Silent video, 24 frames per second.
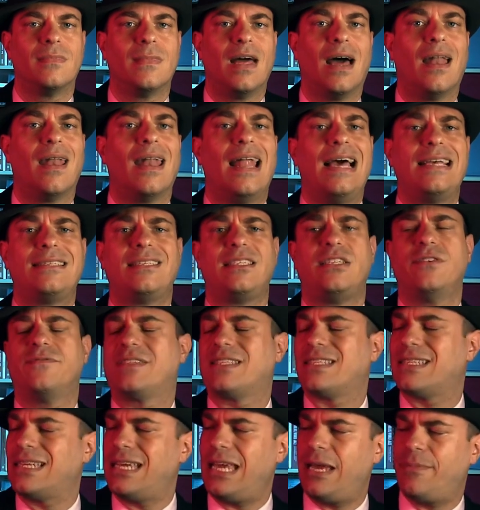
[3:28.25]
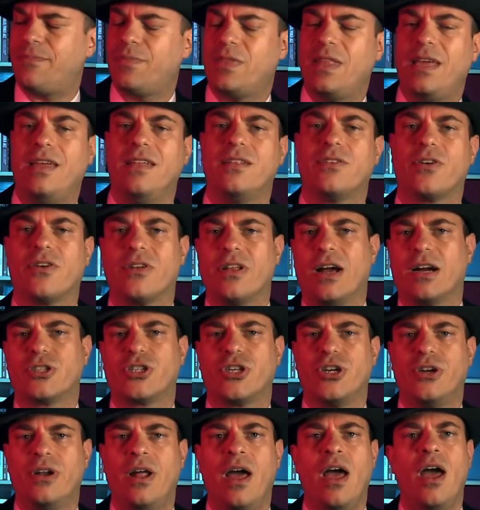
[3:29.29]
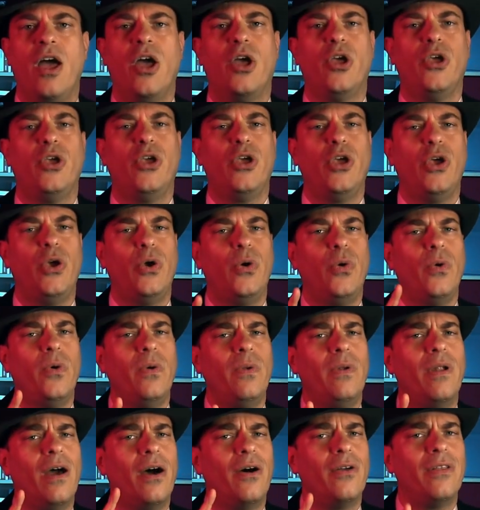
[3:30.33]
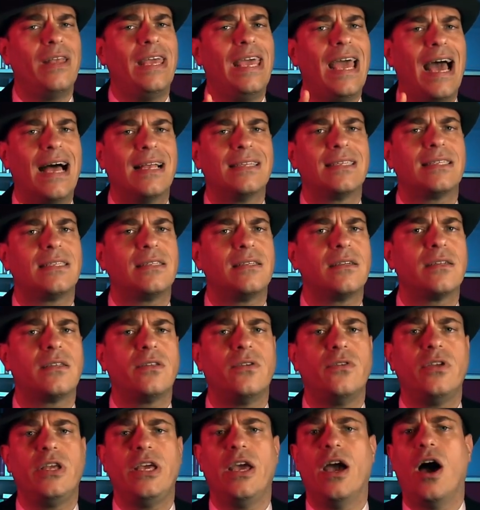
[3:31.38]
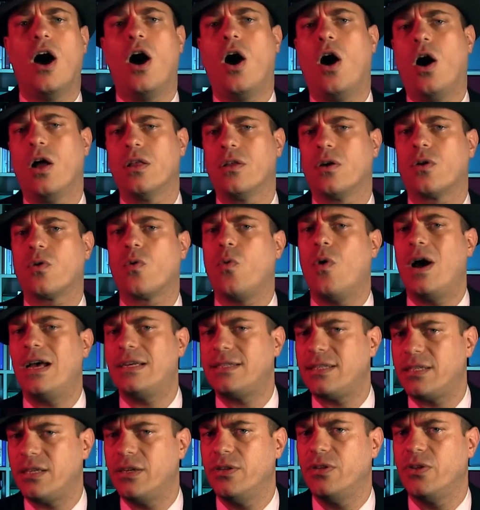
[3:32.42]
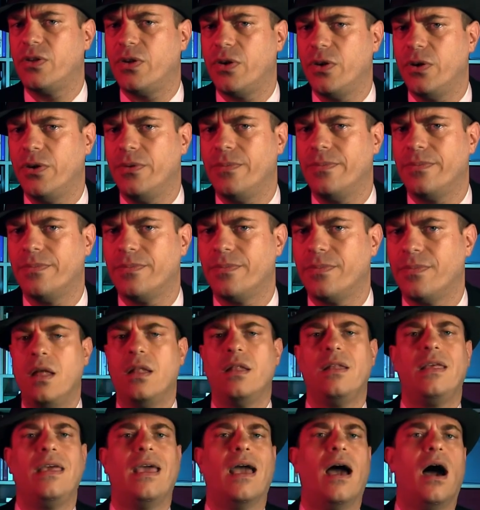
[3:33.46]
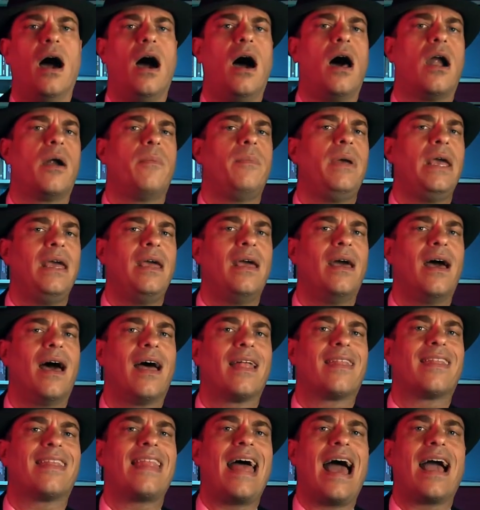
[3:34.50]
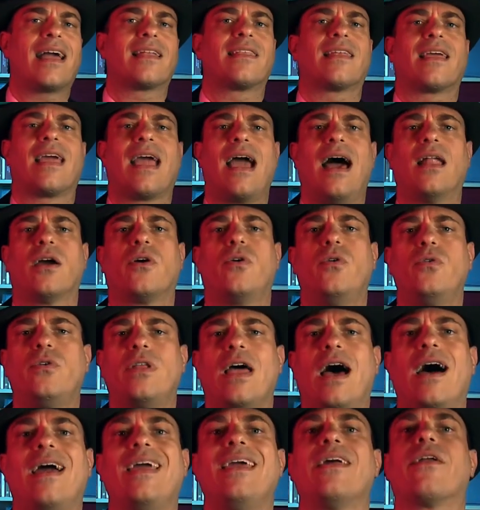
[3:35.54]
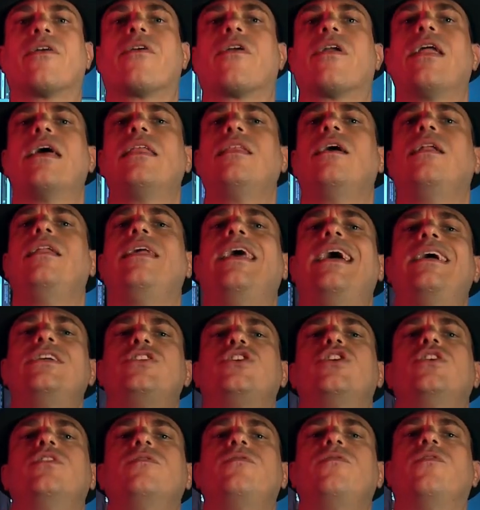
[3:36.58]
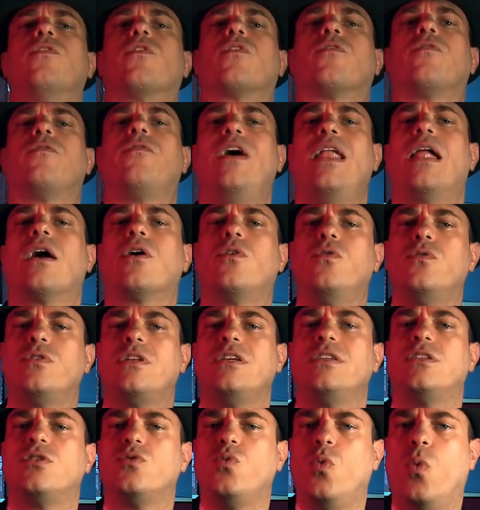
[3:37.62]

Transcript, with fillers: Unless you've skipped the introduction, you know the answer to the other question too. The army attacked Kalakuta in retaliation for Fela Kuti's